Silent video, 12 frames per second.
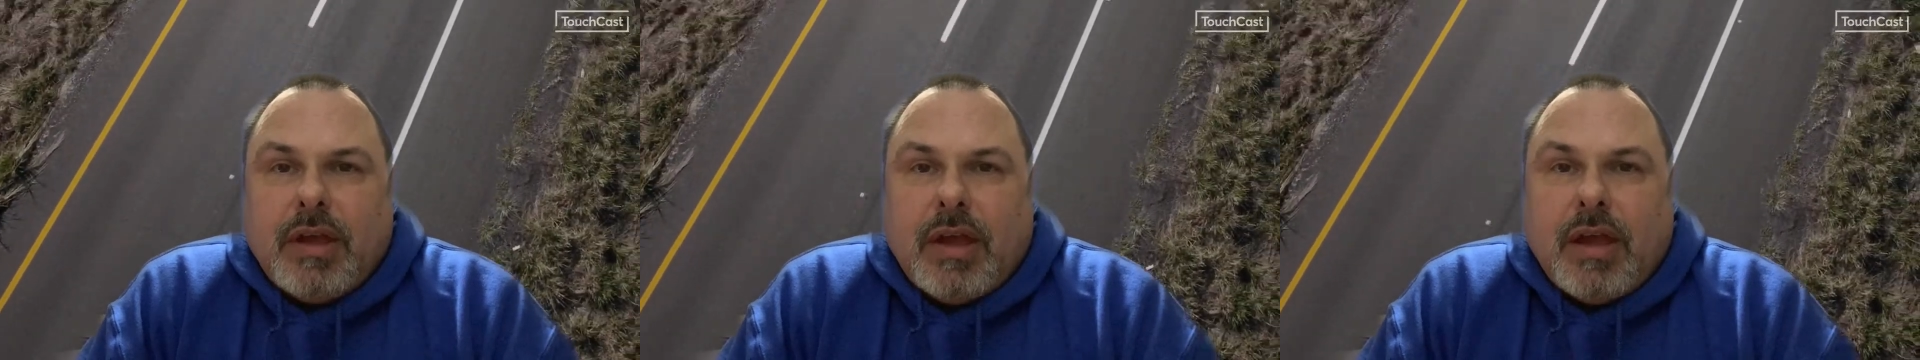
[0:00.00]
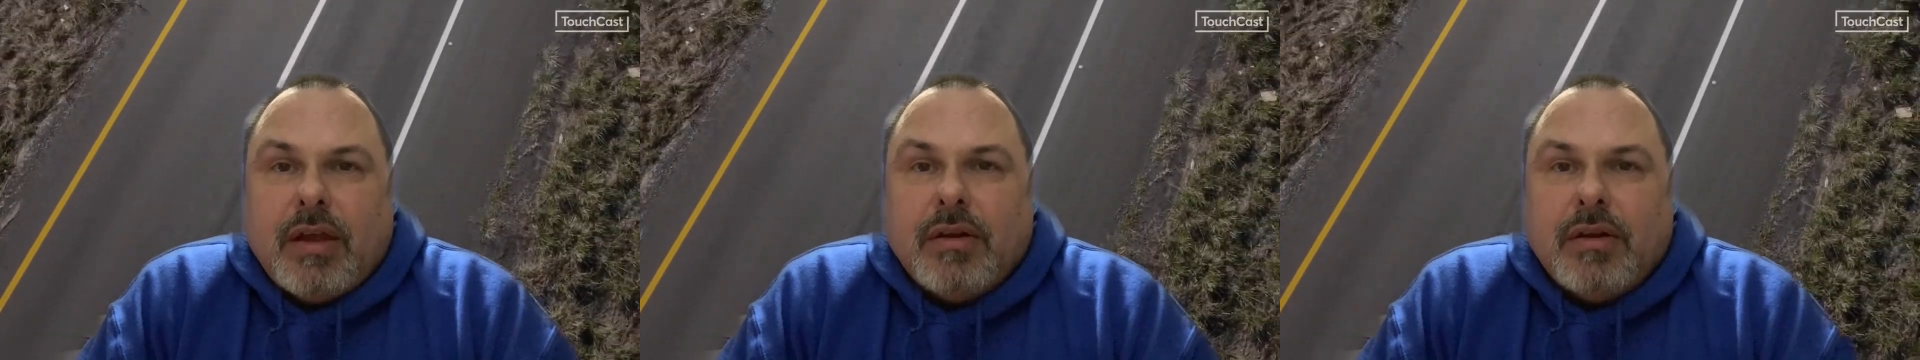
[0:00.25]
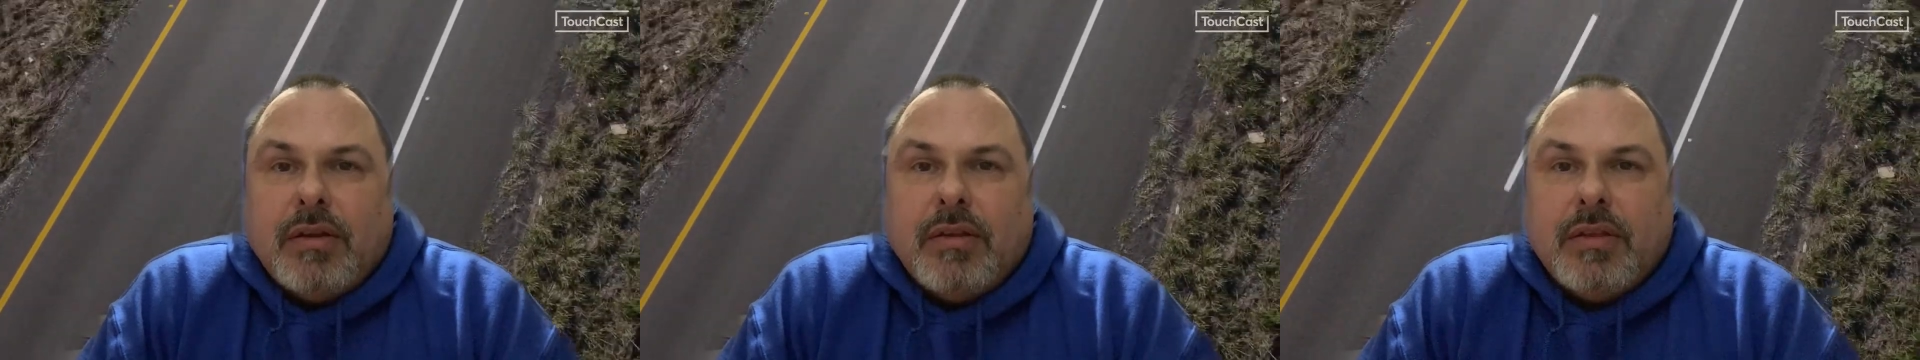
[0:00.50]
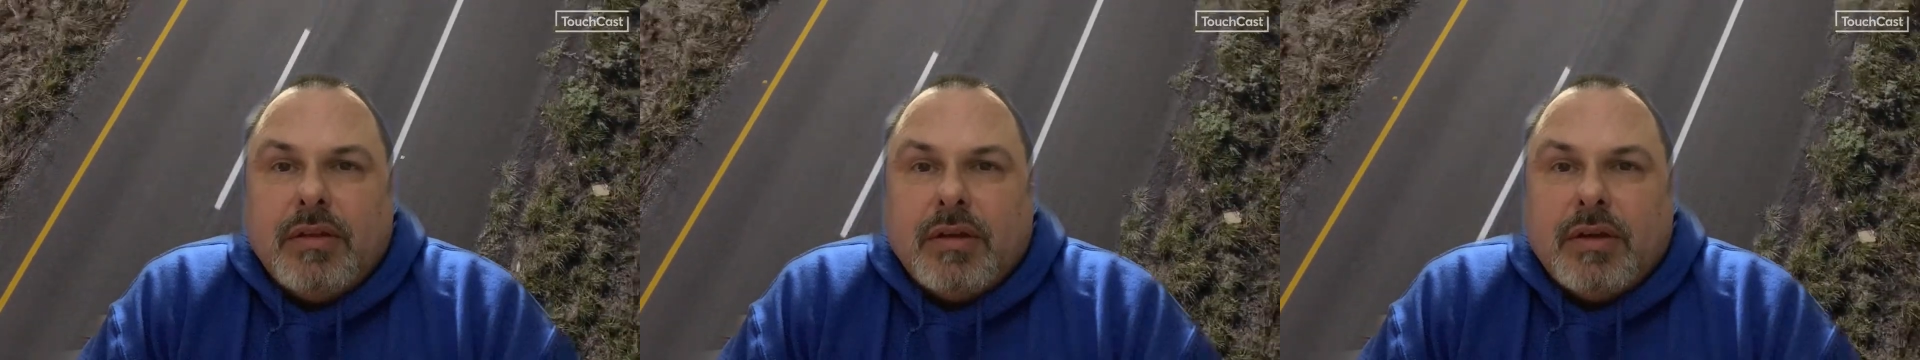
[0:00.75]
and
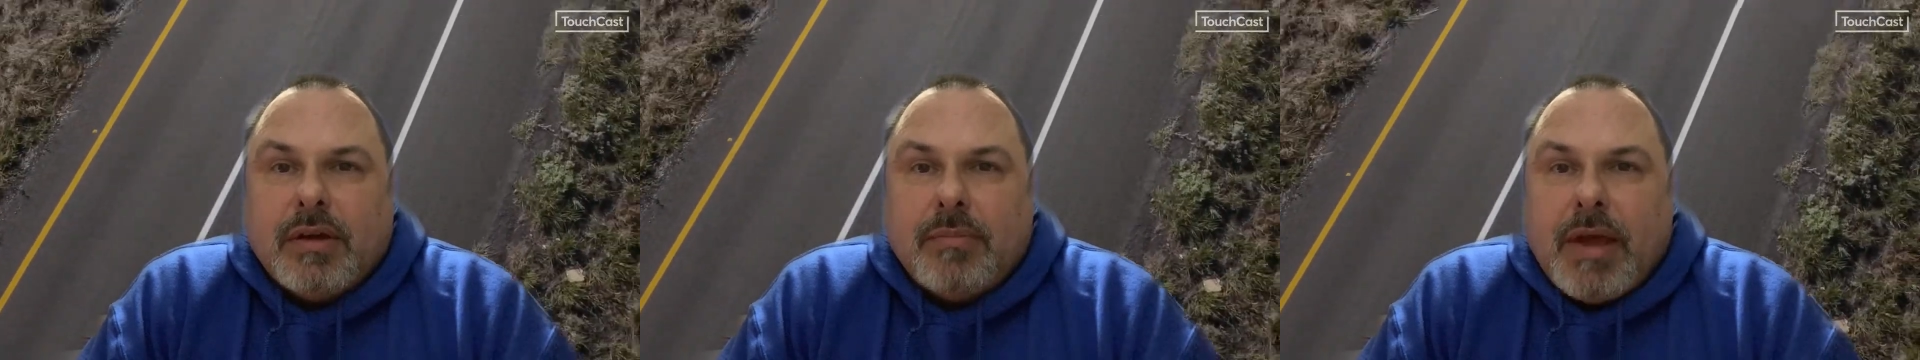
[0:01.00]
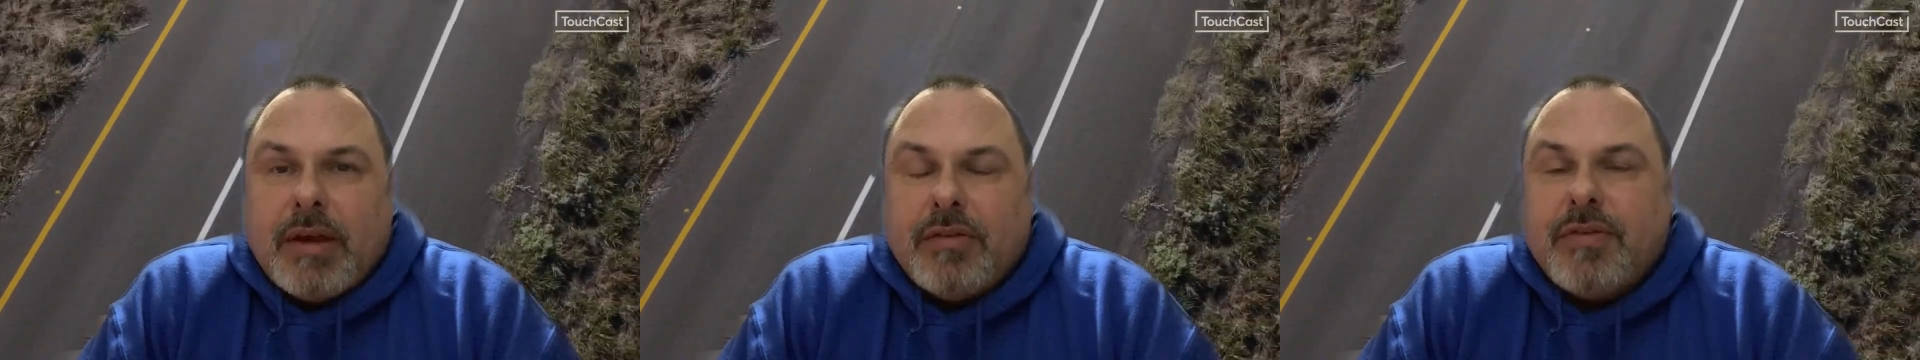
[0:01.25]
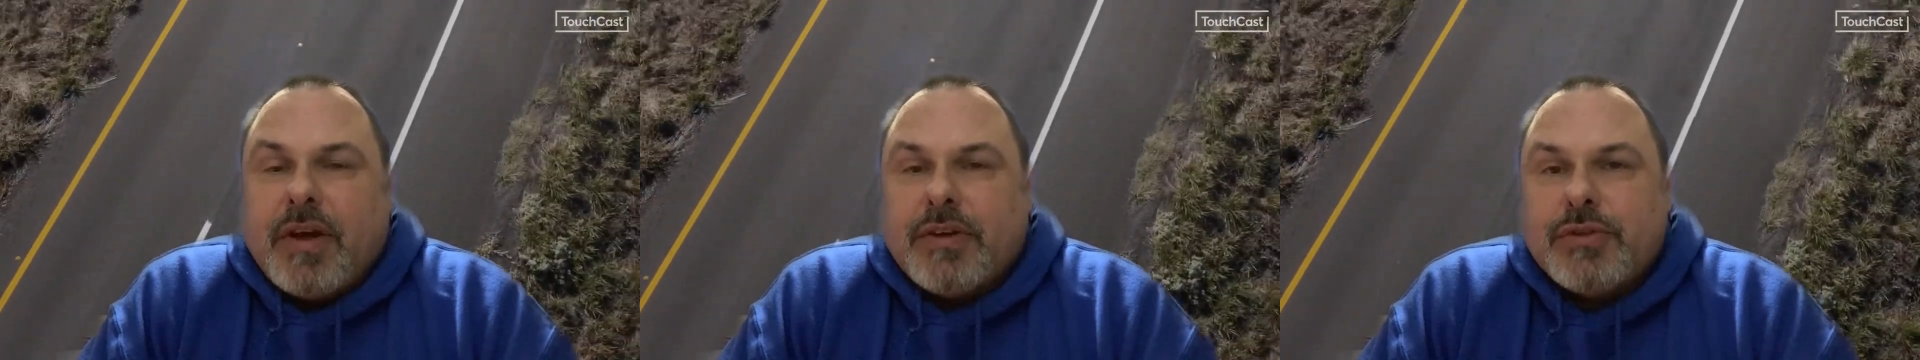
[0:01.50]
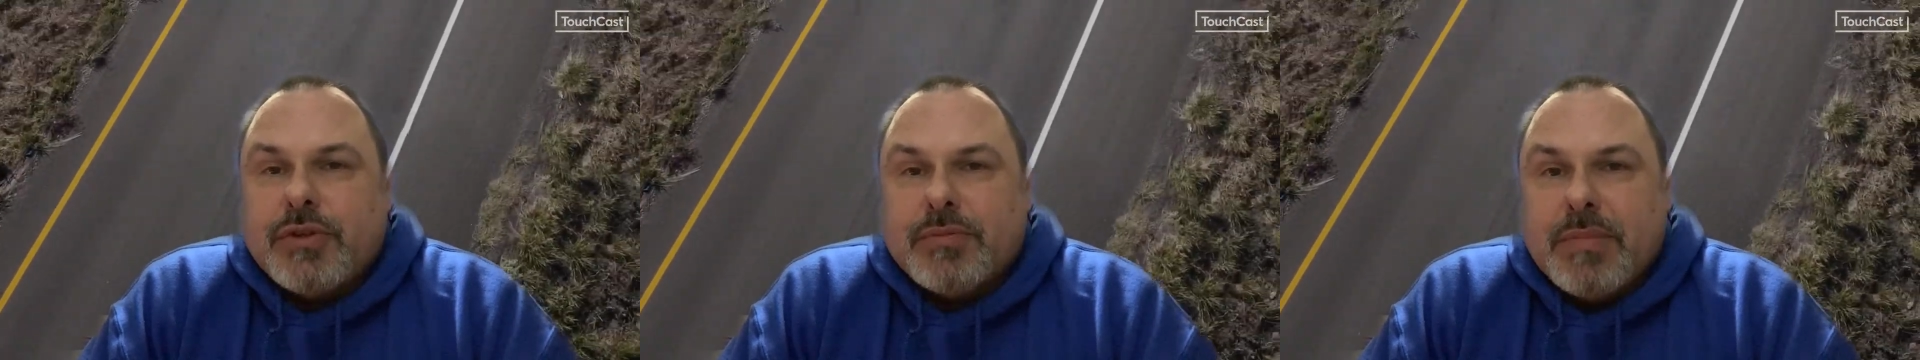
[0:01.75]
the
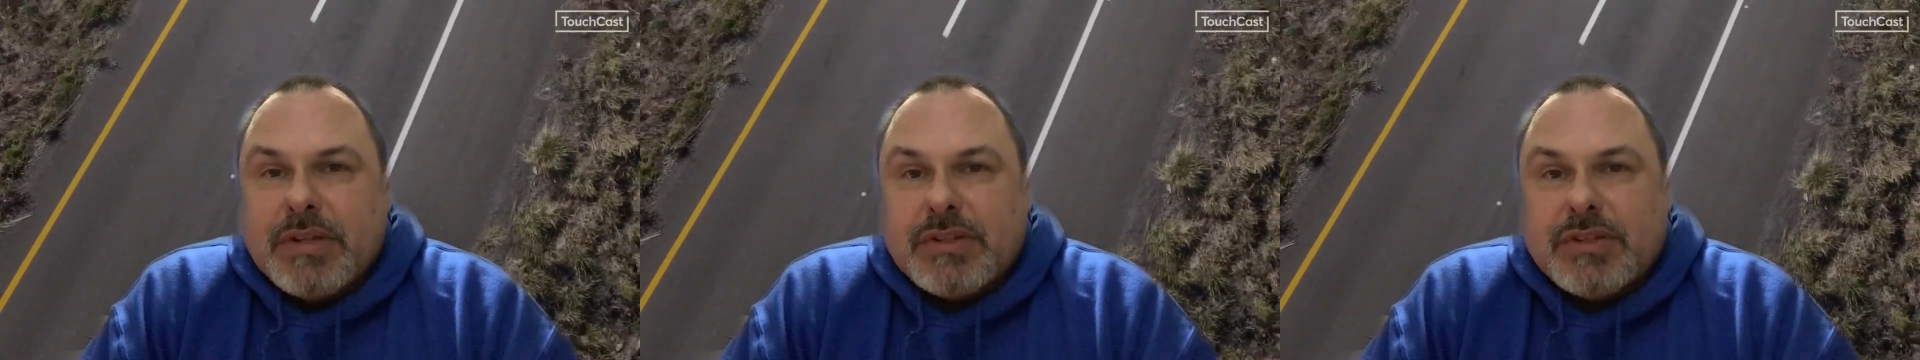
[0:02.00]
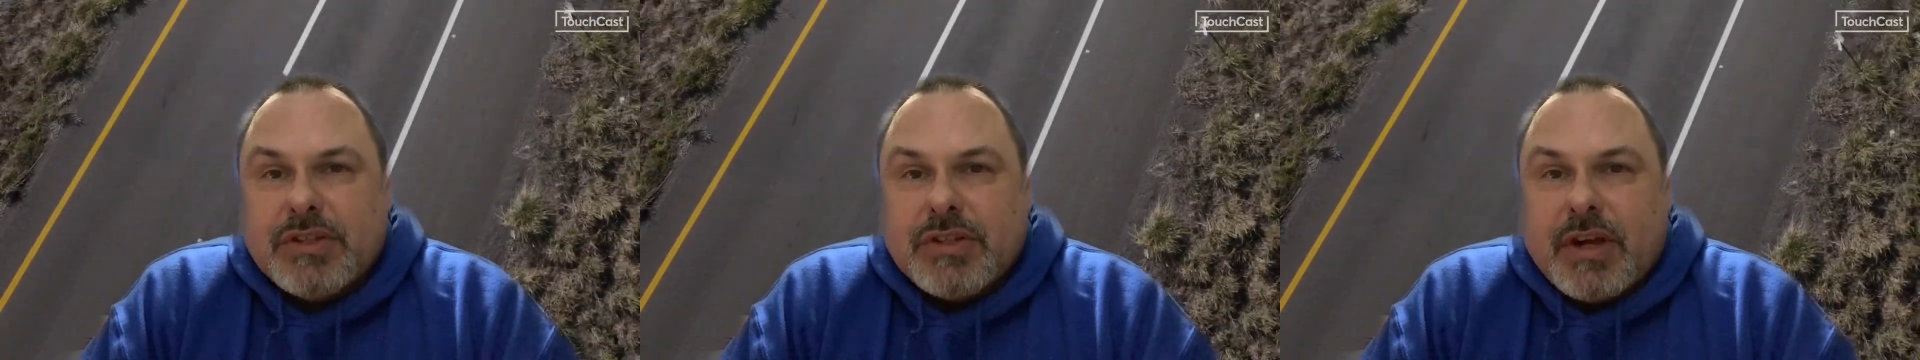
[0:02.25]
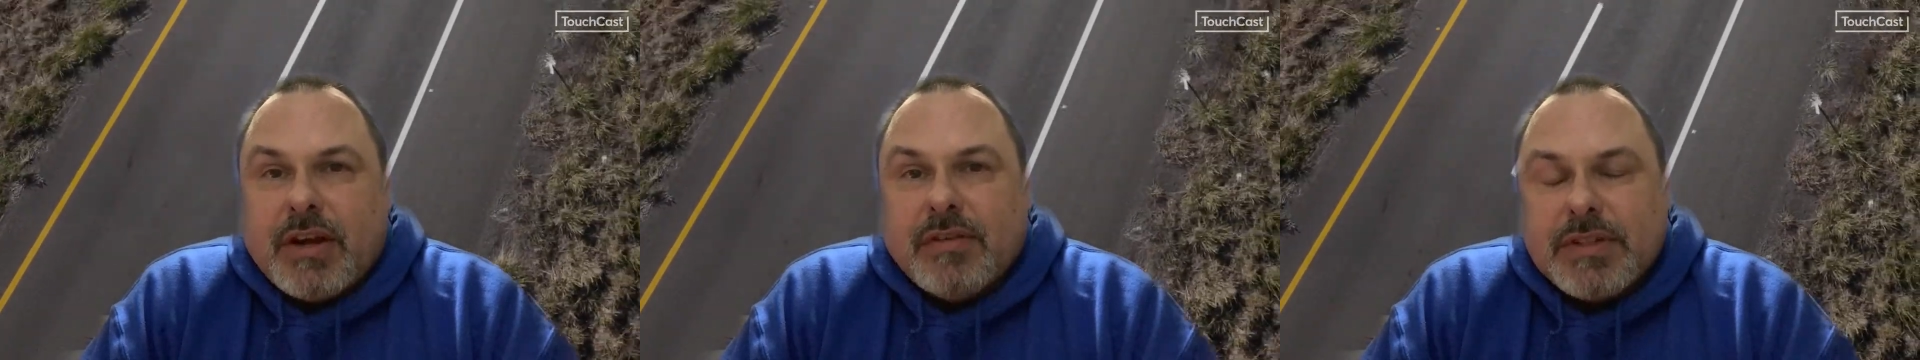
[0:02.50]
manufacturer's mix design.